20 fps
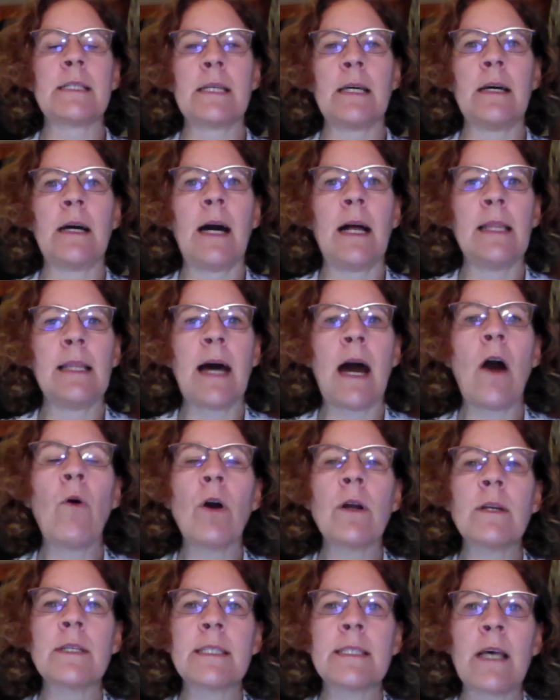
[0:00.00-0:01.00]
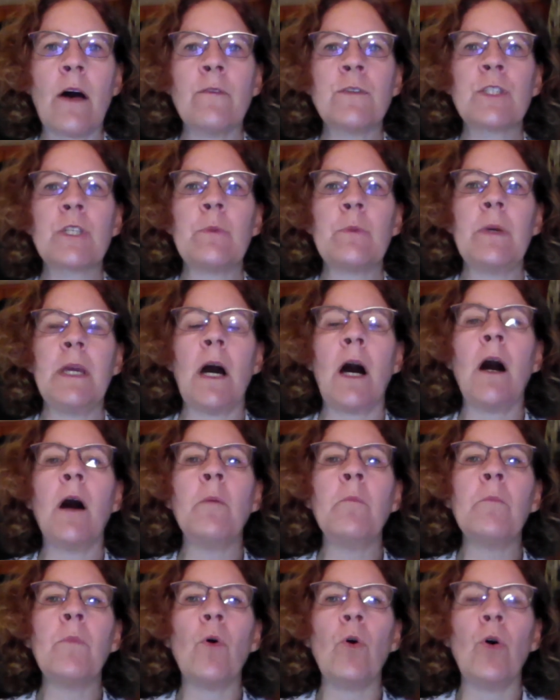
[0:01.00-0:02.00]
to allow ourselves to be
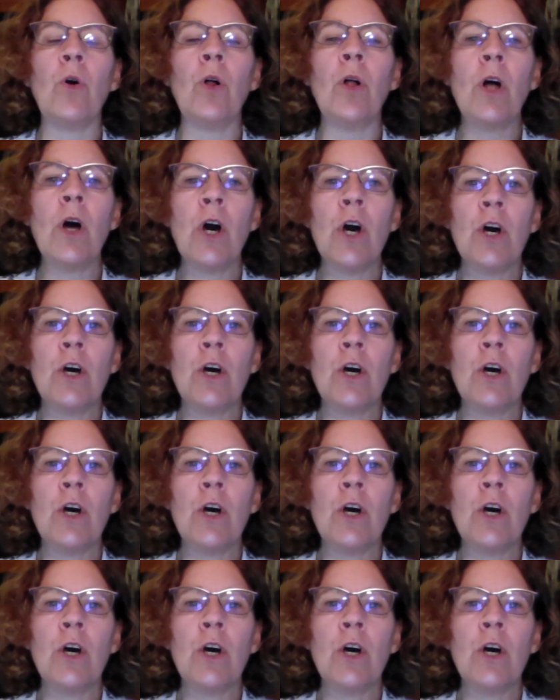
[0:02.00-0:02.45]
humble